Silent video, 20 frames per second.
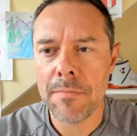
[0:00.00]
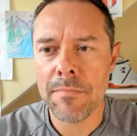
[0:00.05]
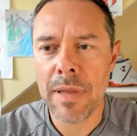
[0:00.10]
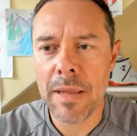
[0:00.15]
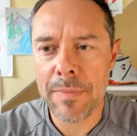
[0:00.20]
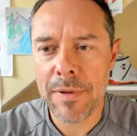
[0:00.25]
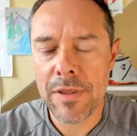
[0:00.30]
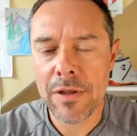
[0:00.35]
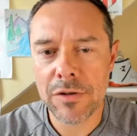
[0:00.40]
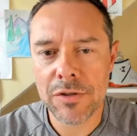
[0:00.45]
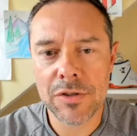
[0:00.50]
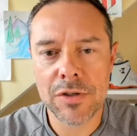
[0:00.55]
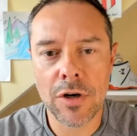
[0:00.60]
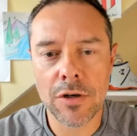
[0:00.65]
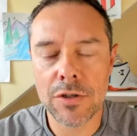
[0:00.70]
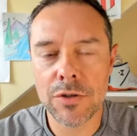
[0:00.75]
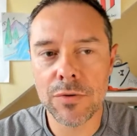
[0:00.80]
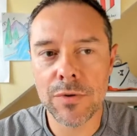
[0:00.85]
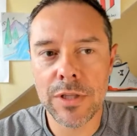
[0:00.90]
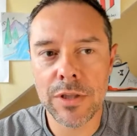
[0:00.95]
maybe they'll
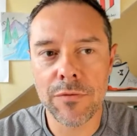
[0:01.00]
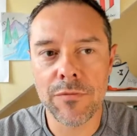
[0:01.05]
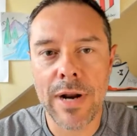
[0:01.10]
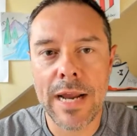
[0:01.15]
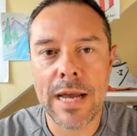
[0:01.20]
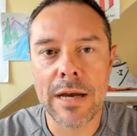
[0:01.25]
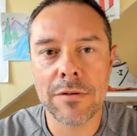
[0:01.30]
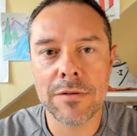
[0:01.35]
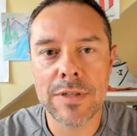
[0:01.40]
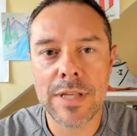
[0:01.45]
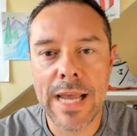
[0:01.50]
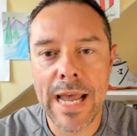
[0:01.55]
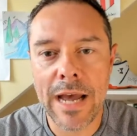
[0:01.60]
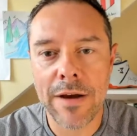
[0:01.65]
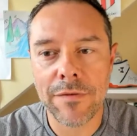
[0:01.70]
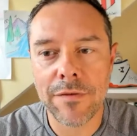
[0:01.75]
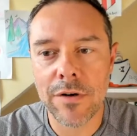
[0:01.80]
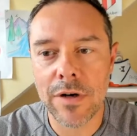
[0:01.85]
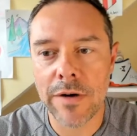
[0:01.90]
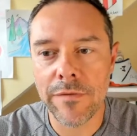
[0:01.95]
start doing the rounds
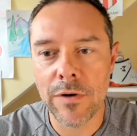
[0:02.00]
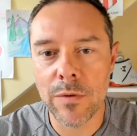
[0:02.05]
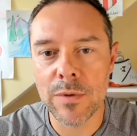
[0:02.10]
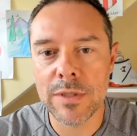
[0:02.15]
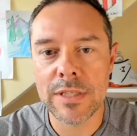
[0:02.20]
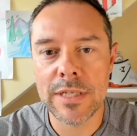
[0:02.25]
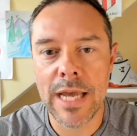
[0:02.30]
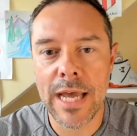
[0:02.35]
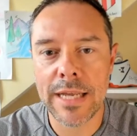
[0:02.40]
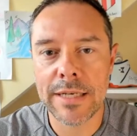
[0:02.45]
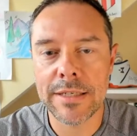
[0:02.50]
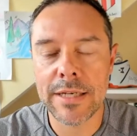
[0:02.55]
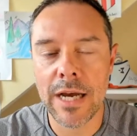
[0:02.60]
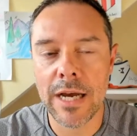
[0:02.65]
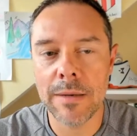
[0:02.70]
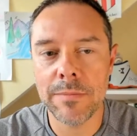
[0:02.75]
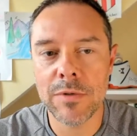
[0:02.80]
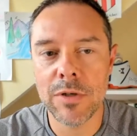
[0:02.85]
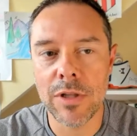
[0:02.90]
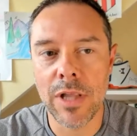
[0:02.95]
after everyone's had
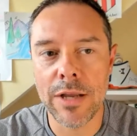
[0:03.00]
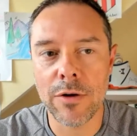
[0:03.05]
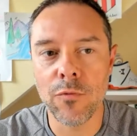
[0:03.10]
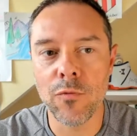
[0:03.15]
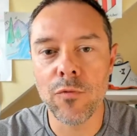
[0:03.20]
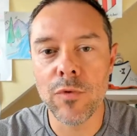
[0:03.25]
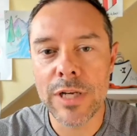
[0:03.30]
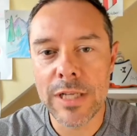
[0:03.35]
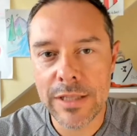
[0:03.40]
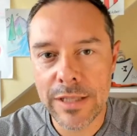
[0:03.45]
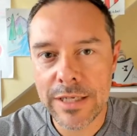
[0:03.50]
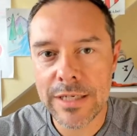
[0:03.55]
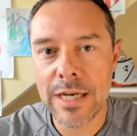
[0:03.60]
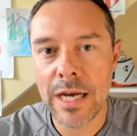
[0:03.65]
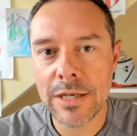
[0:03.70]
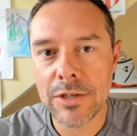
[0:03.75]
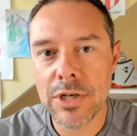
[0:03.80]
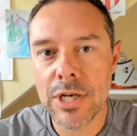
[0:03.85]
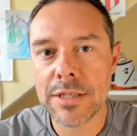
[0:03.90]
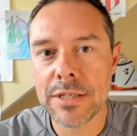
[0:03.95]
time to like really
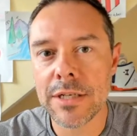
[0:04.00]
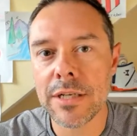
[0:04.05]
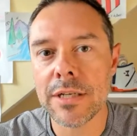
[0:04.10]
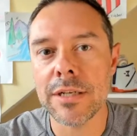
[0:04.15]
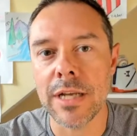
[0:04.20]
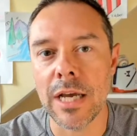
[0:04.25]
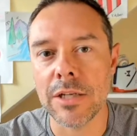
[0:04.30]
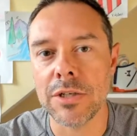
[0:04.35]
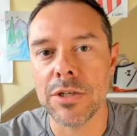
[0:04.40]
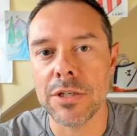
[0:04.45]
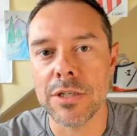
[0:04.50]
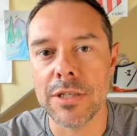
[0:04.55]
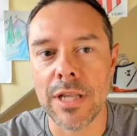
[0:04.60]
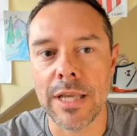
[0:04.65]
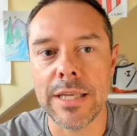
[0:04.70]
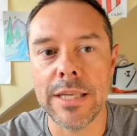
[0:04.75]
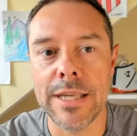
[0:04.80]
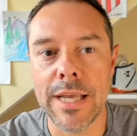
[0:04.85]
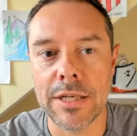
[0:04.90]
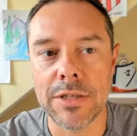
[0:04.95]
digest it, not just
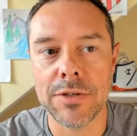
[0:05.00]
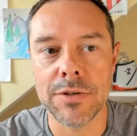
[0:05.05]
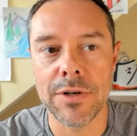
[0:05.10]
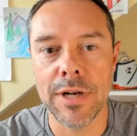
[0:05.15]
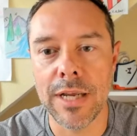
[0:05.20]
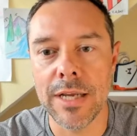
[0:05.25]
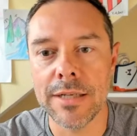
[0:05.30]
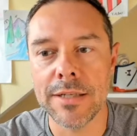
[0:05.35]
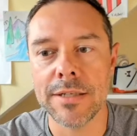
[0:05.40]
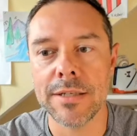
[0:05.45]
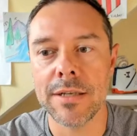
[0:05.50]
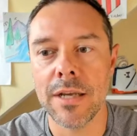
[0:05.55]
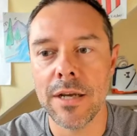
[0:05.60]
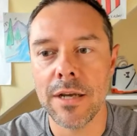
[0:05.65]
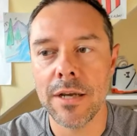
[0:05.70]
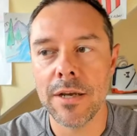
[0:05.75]
like yesterday's